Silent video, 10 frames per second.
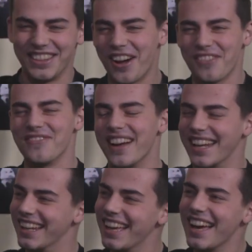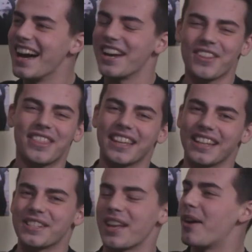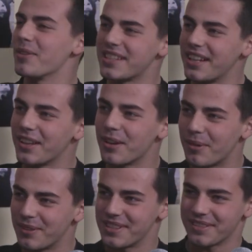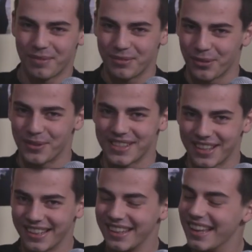No, man. I don't think that's. I was telling you about this before we started.